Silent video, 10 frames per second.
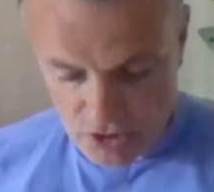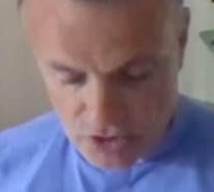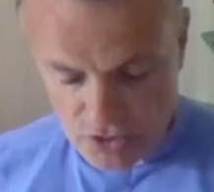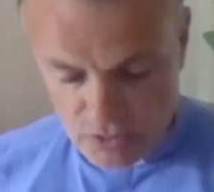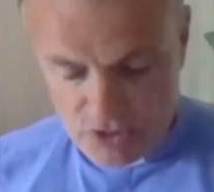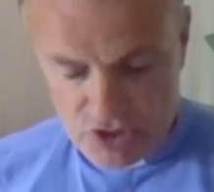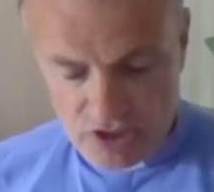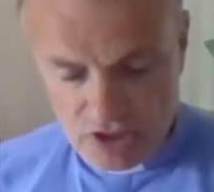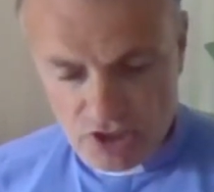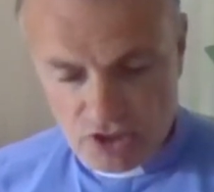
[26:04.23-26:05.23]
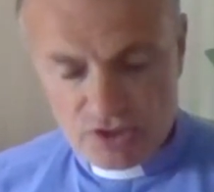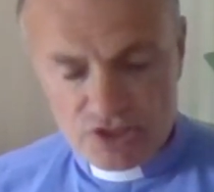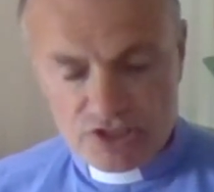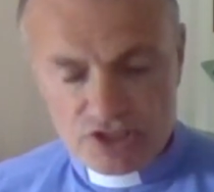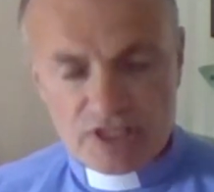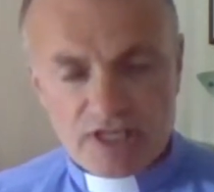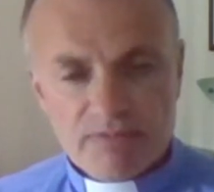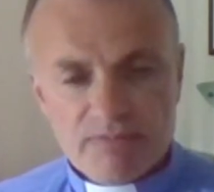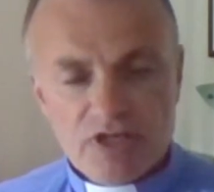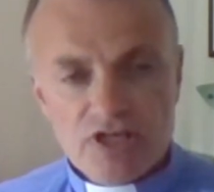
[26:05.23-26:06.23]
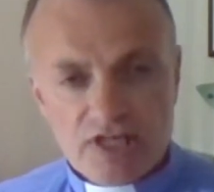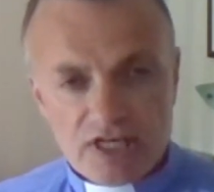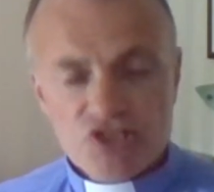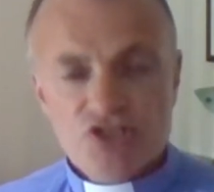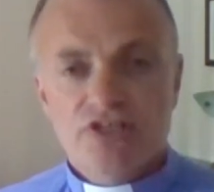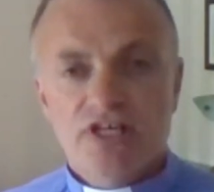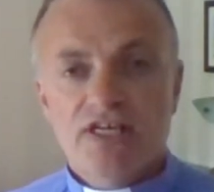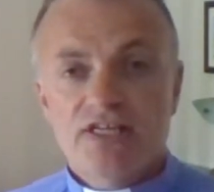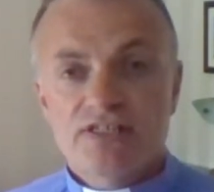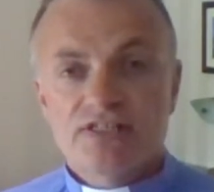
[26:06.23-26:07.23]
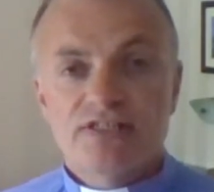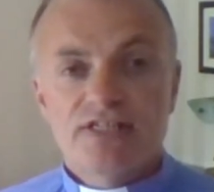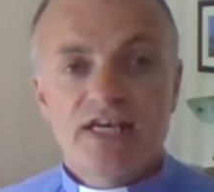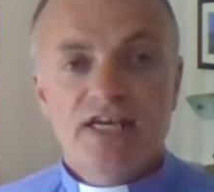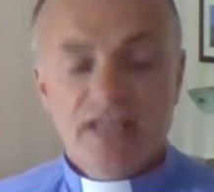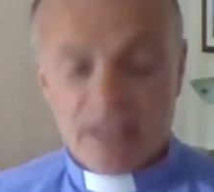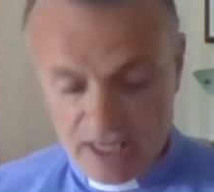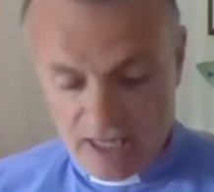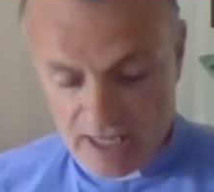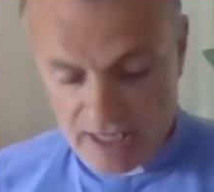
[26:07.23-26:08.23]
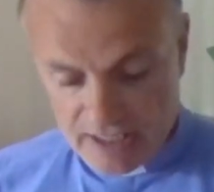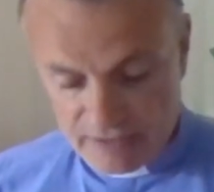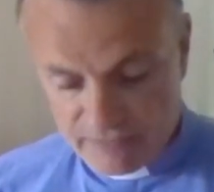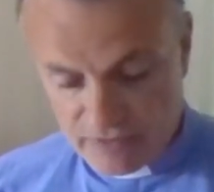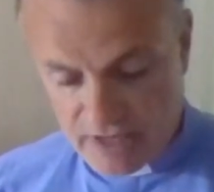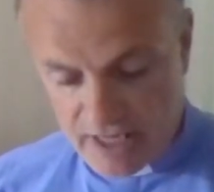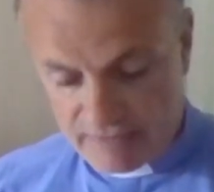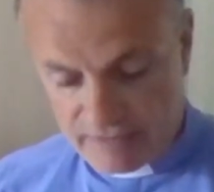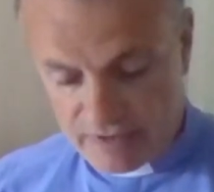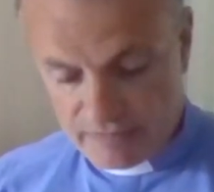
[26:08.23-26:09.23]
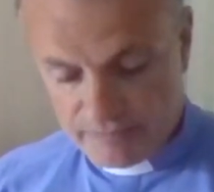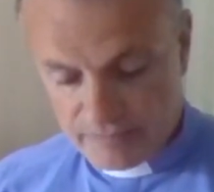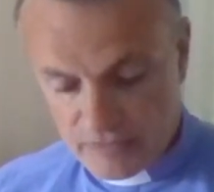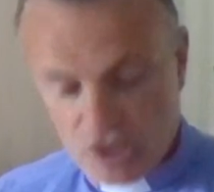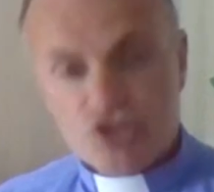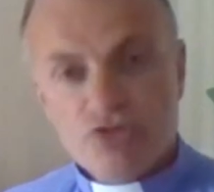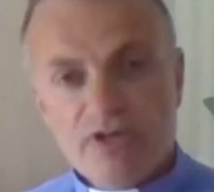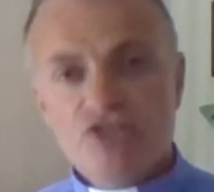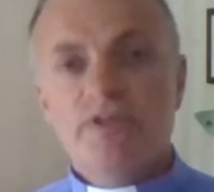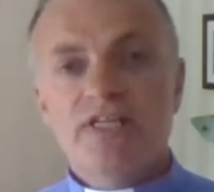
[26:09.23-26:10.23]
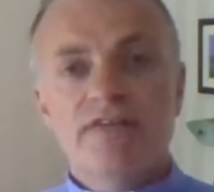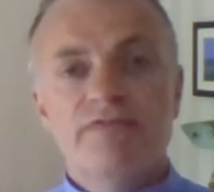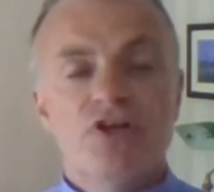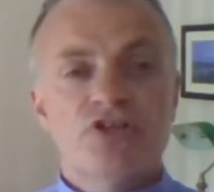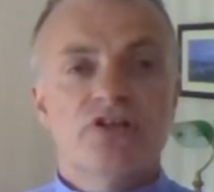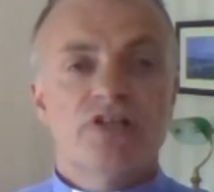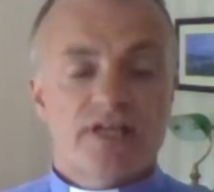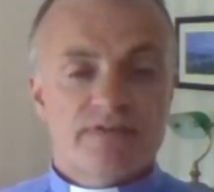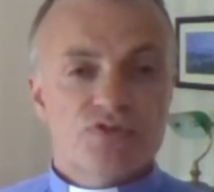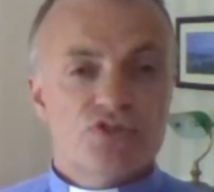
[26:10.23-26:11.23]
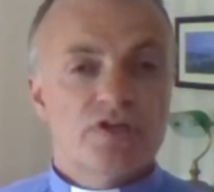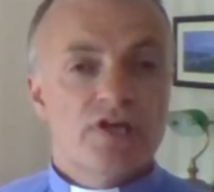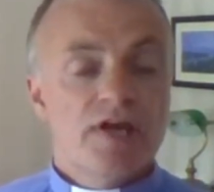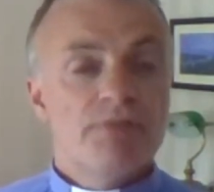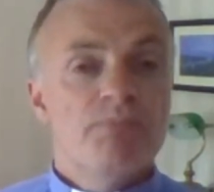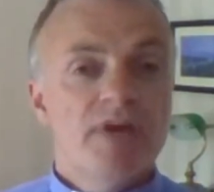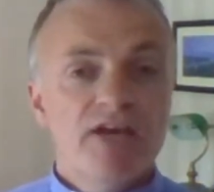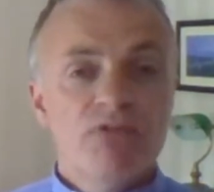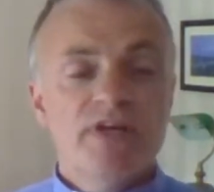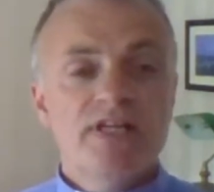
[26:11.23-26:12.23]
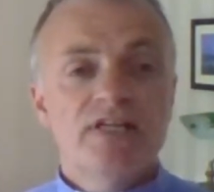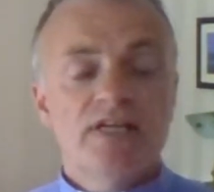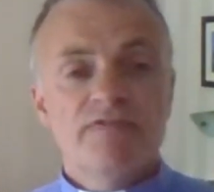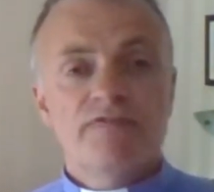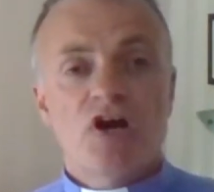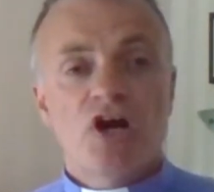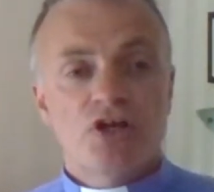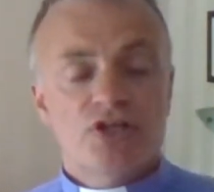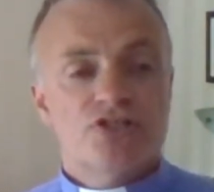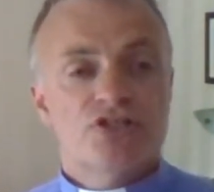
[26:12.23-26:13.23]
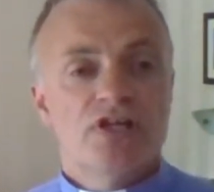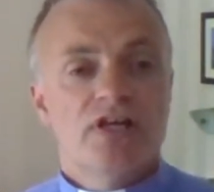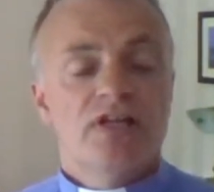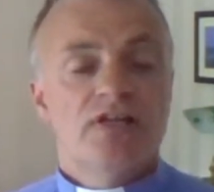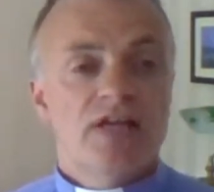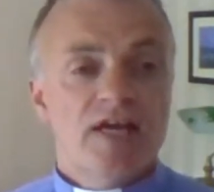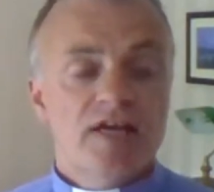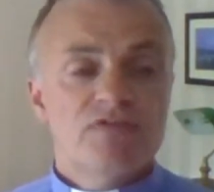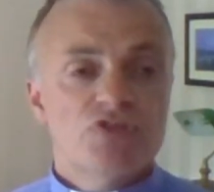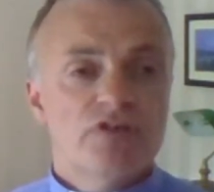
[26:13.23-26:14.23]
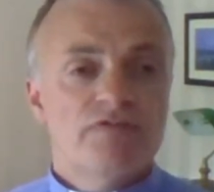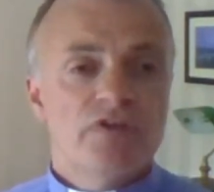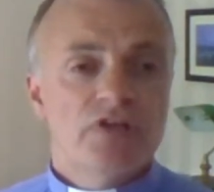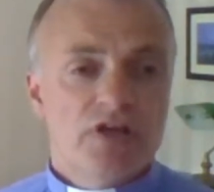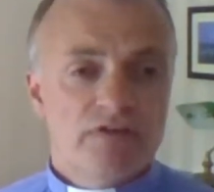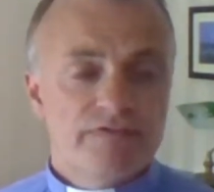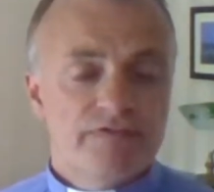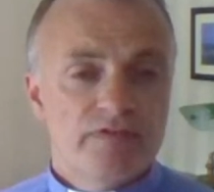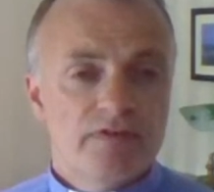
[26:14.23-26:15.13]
who is the same yesterday, today, and forever. So as we live out our lives, May we live out lives of love.